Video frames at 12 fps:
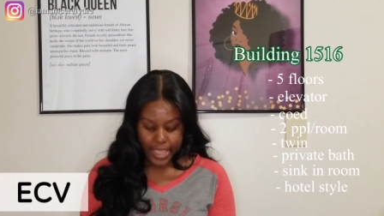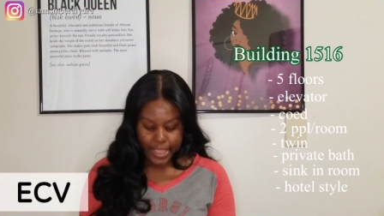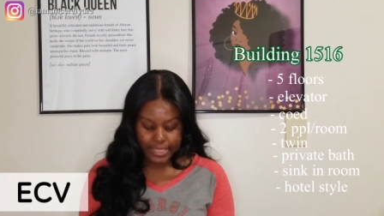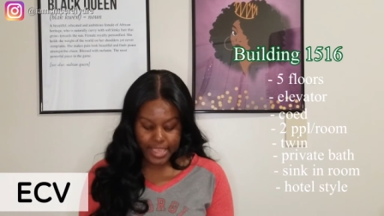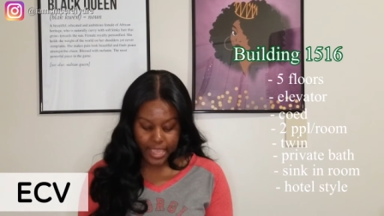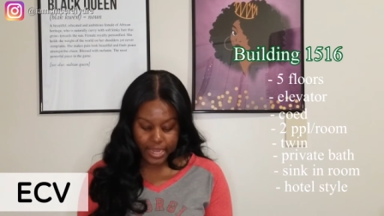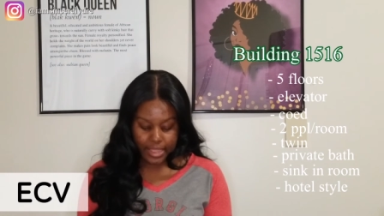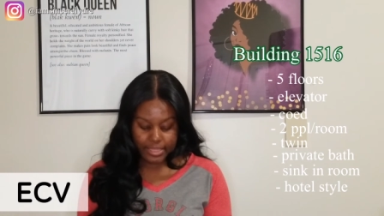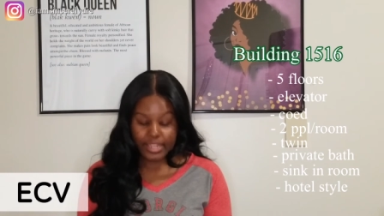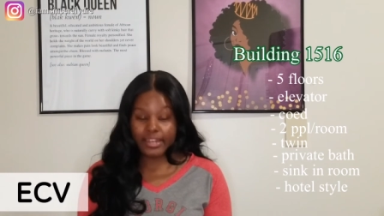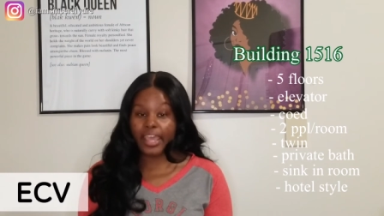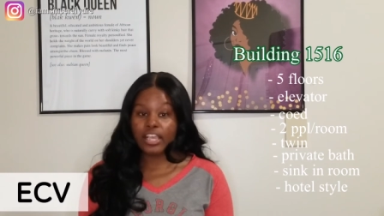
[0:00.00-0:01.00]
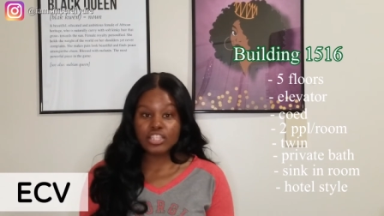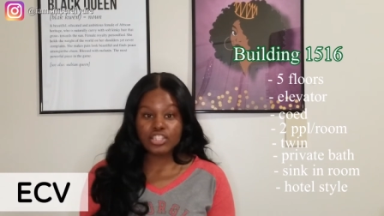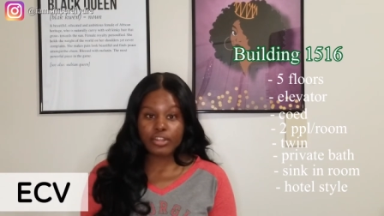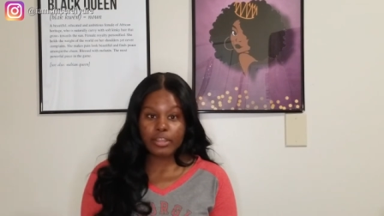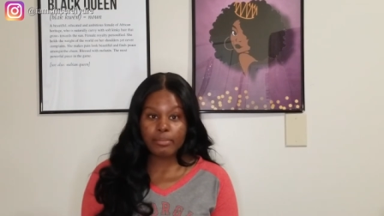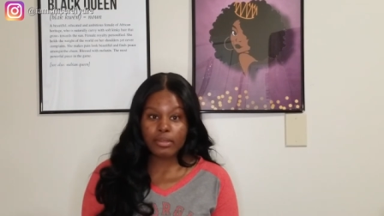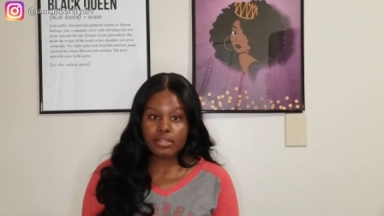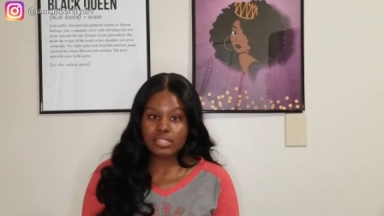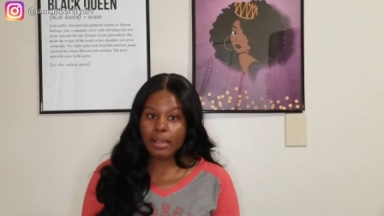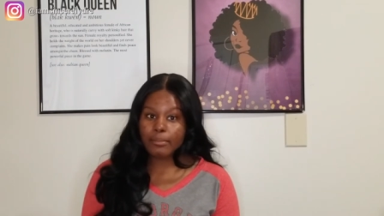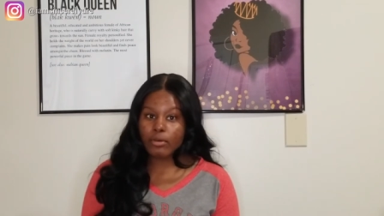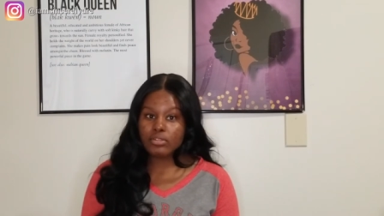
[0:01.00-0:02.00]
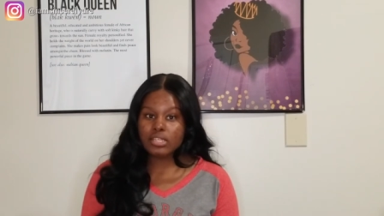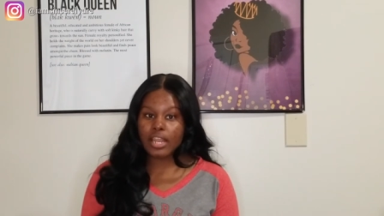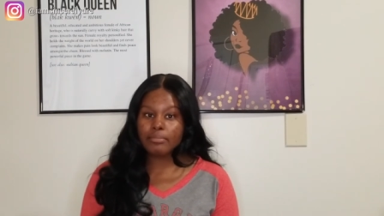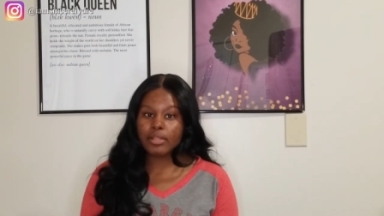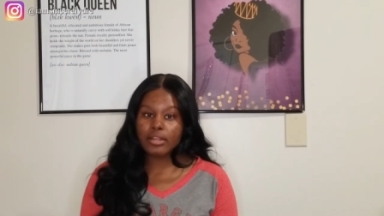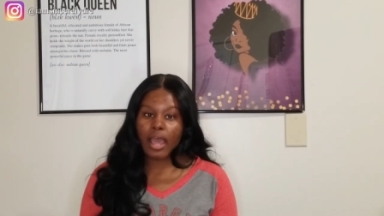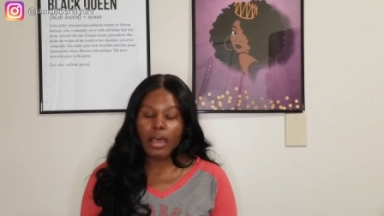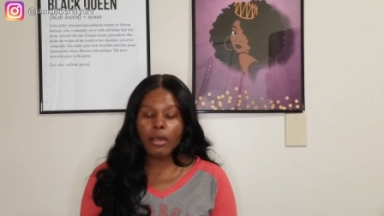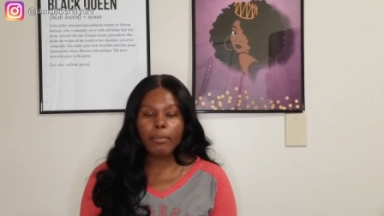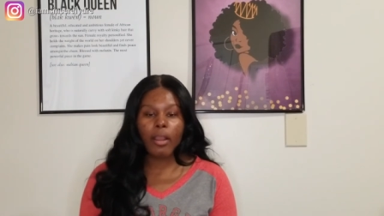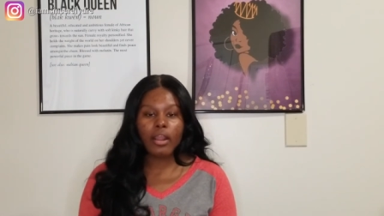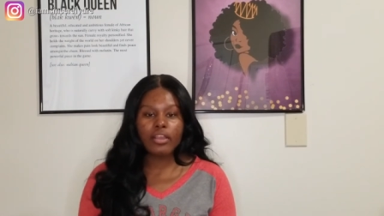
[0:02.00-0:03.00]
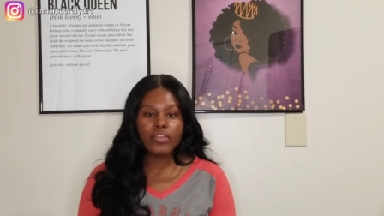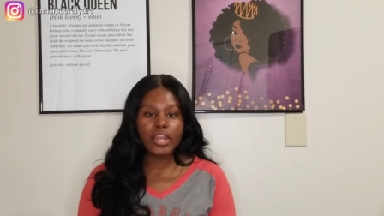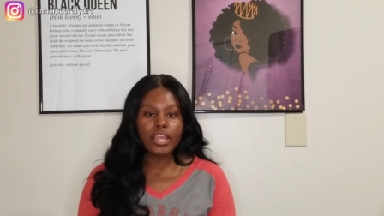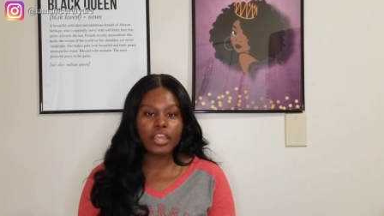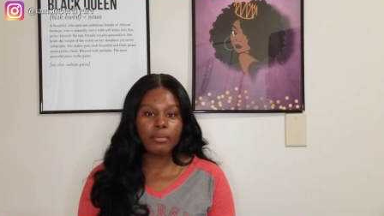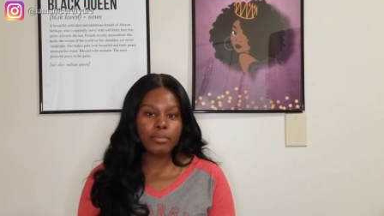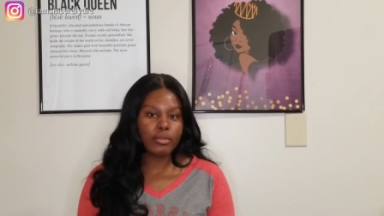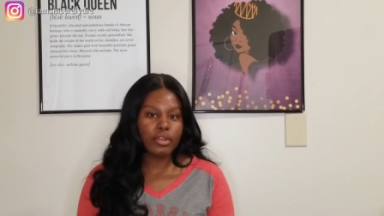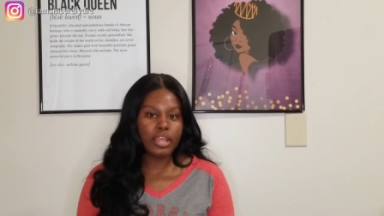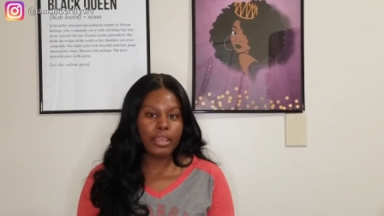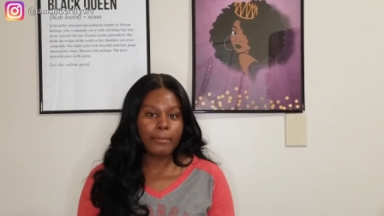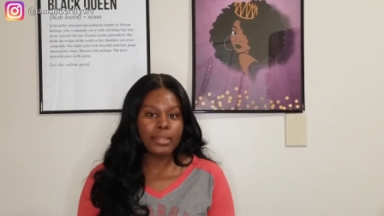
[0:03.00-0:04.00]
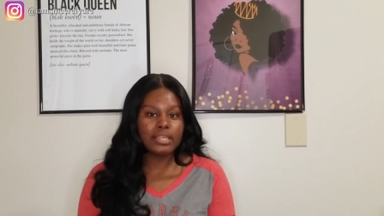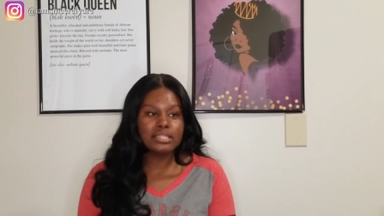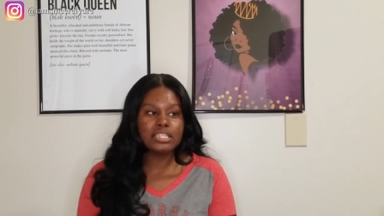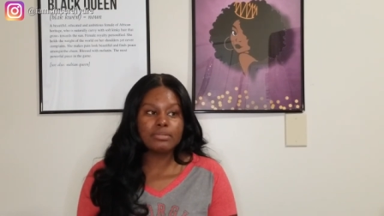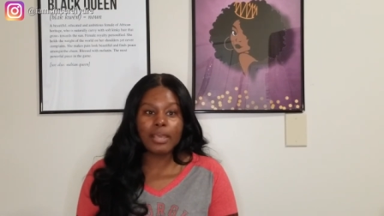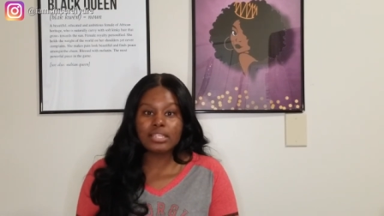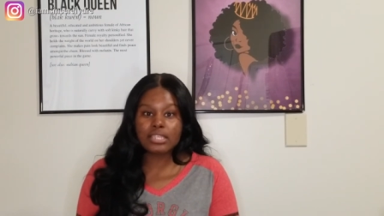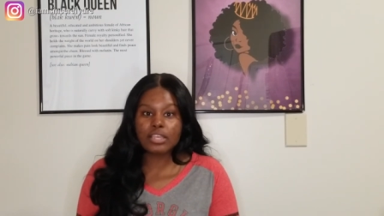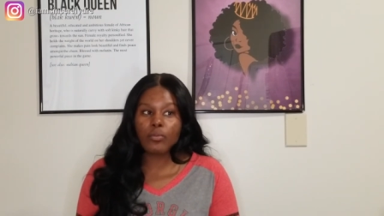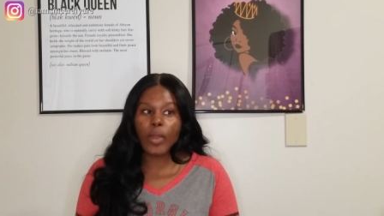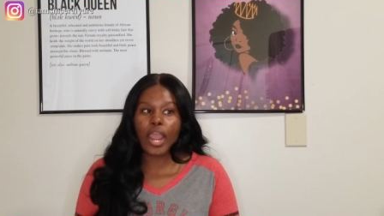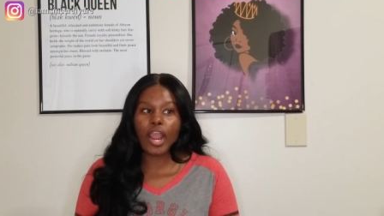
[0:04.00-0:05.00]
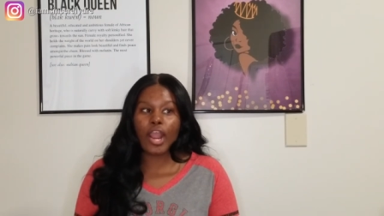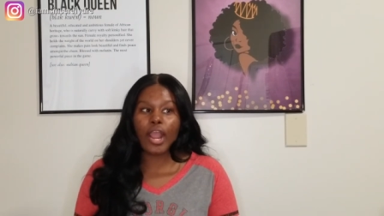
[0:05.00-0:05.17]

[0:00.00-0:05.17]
Then the next three buildings I'm going to name, they're not a part of any community, but this is basically where